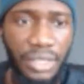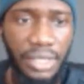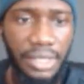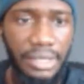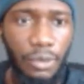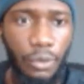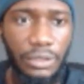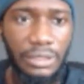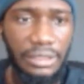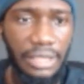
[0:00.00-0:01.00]
click
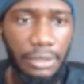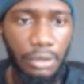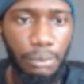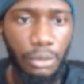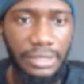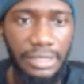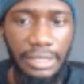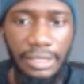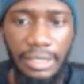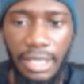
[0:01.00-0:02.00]
on the sign up
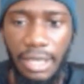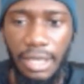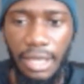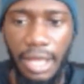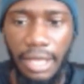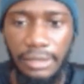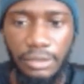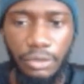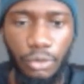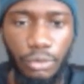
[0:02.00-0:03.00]
button,
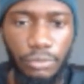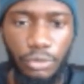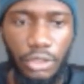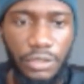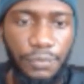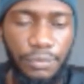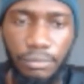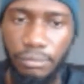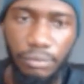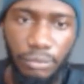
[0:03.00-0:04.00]
and just
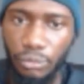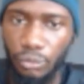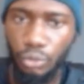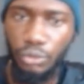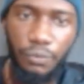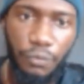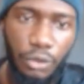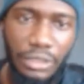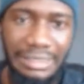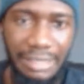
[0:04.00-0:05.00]

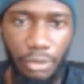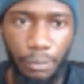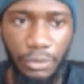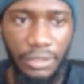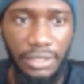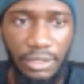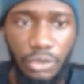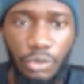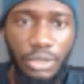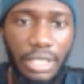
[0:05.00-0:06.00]
follow the sign up process.
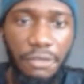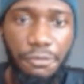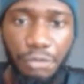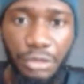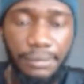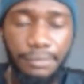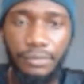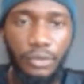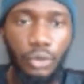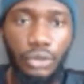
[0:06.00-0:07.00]
It's totally free,
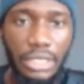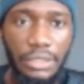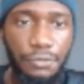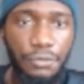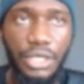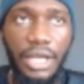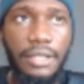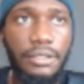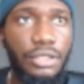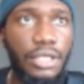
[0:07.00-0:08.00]

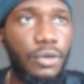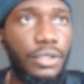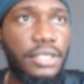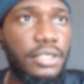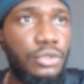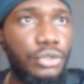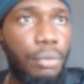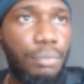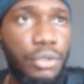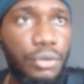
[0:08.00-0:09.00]
and you can connect it to
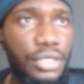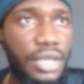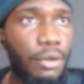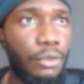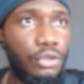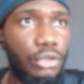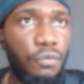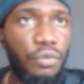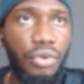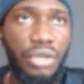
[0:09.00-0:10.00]
your Payoneer or to your
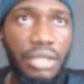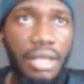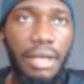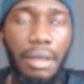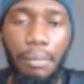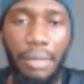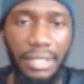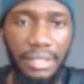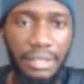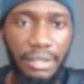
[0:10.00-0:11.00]
foreign
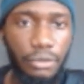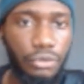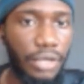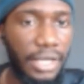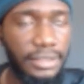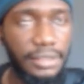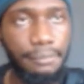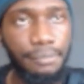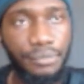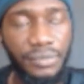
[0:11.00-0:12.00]
bank account. Right
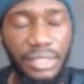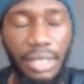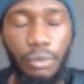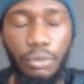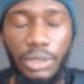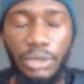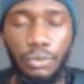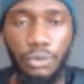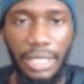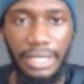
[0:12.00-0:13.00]
now, when you
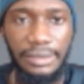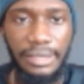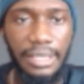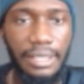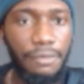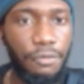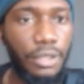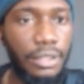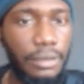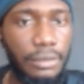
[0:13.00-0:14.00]
do that,
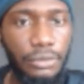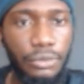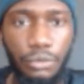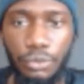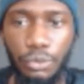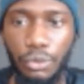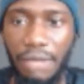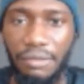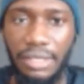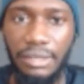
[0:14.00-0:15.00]
you
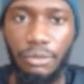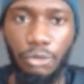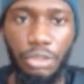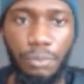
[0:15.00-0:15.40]
have a Notary